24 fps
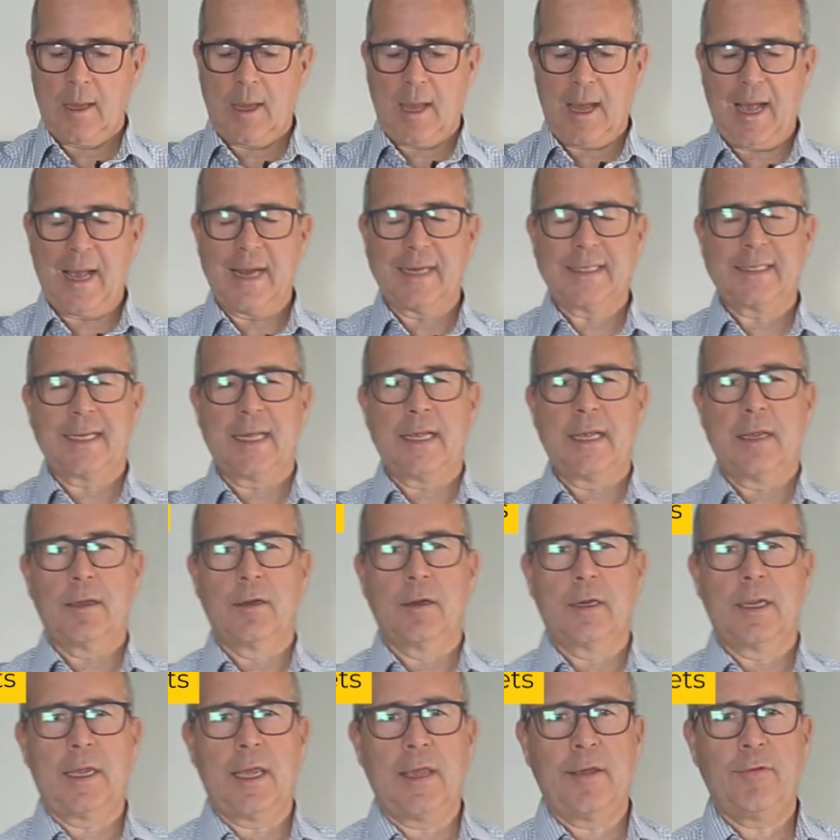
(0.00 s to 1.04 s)

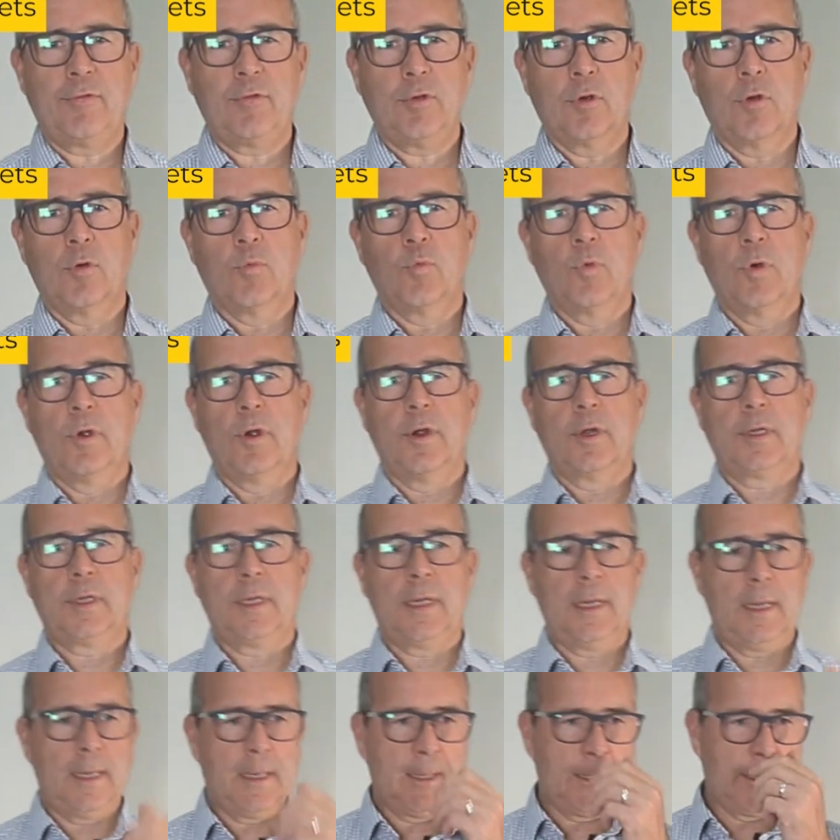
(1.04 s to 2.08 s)
Ideal if you're
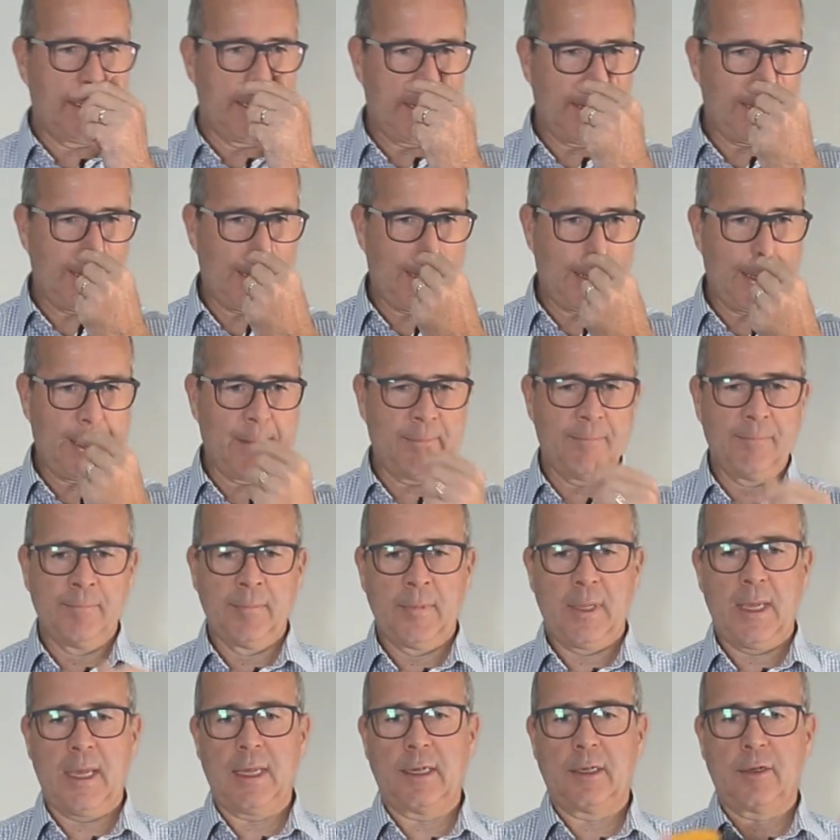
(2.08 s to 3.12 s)
working
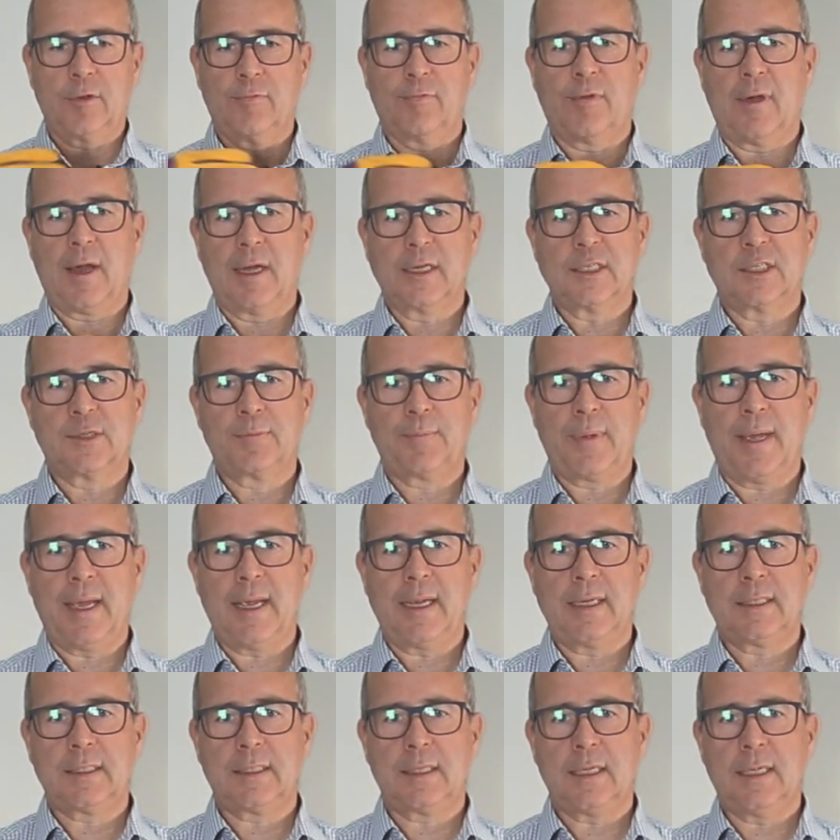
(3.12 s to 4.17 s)
in confined
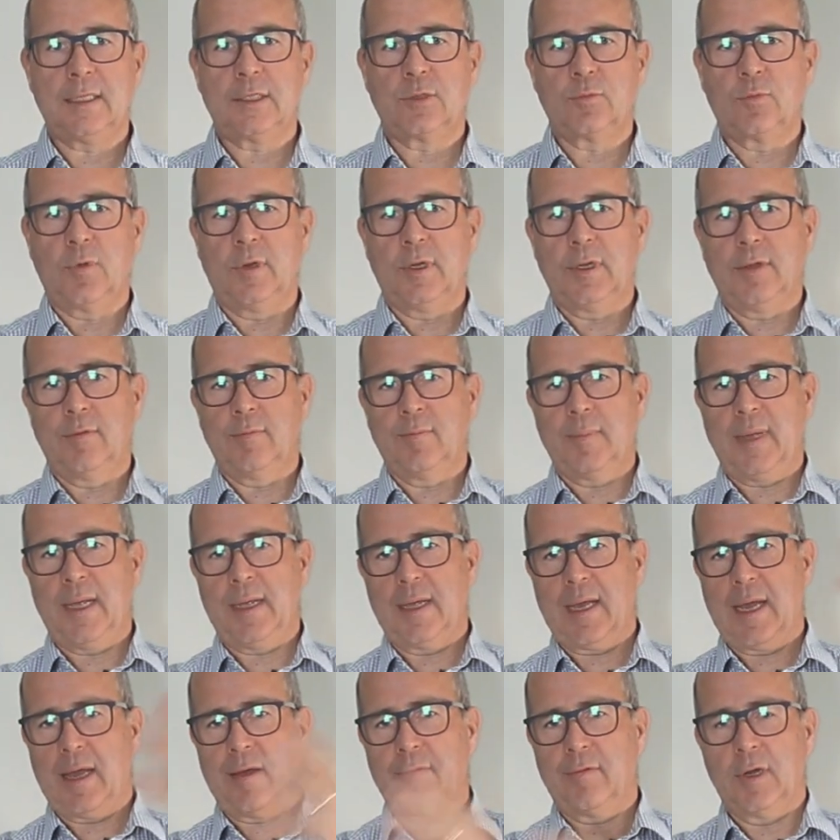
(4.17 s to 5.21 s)
spaces where you may
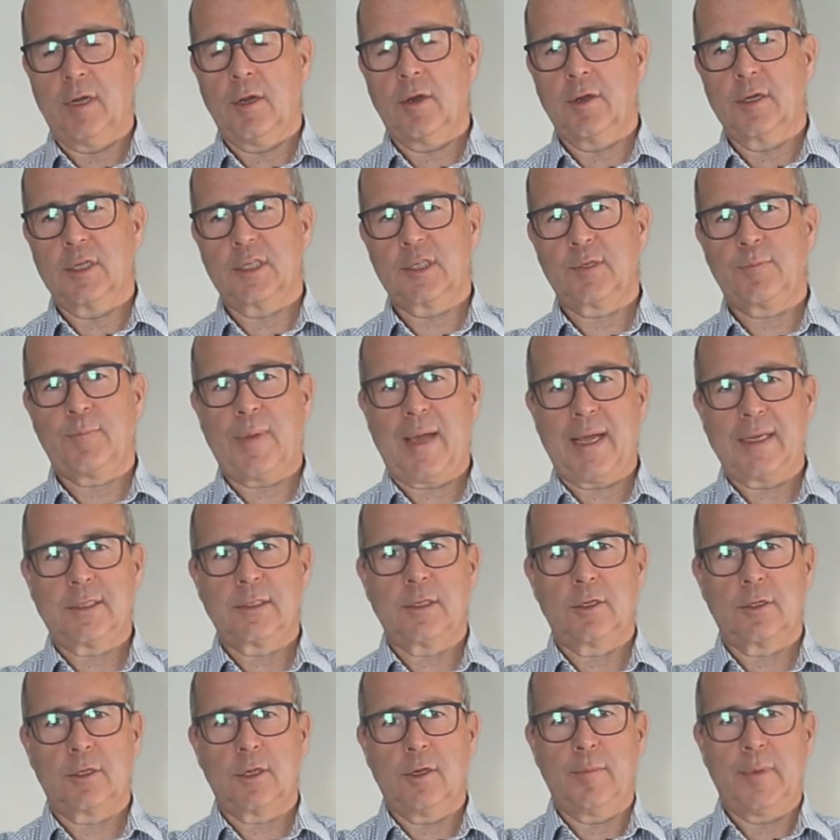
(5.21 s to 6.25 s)
have a lot of
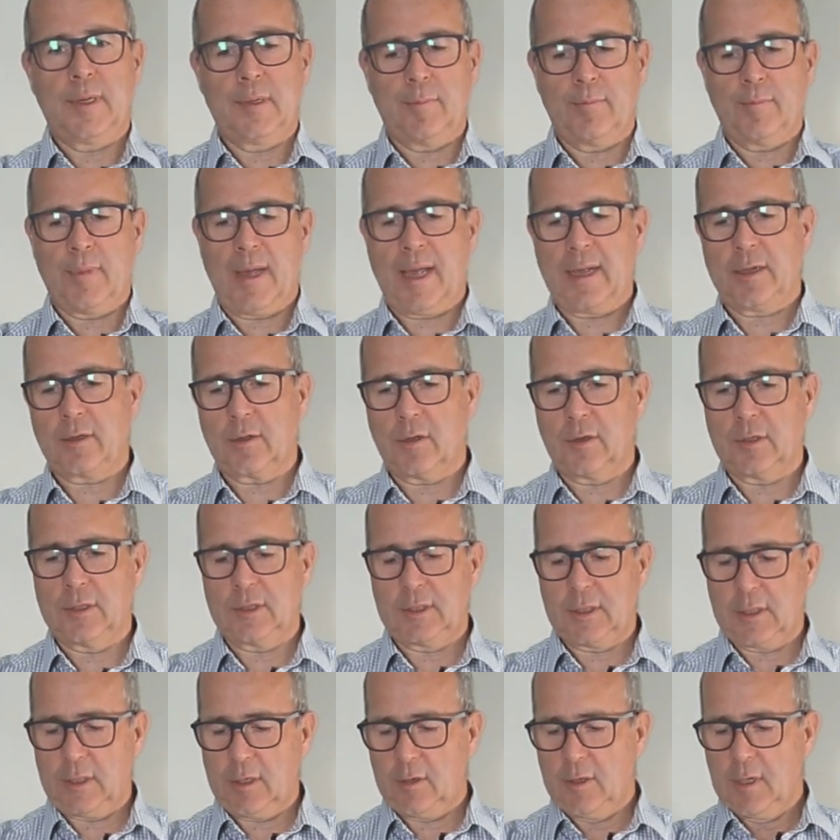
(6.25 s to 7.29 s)
spatter coming back
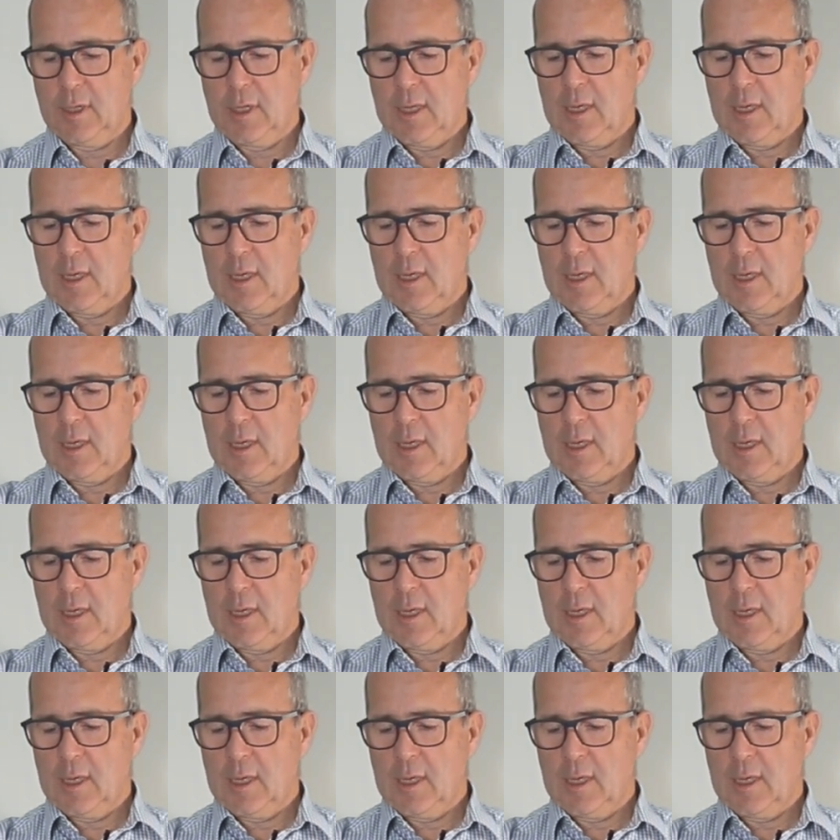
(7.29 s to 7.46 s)
onto you.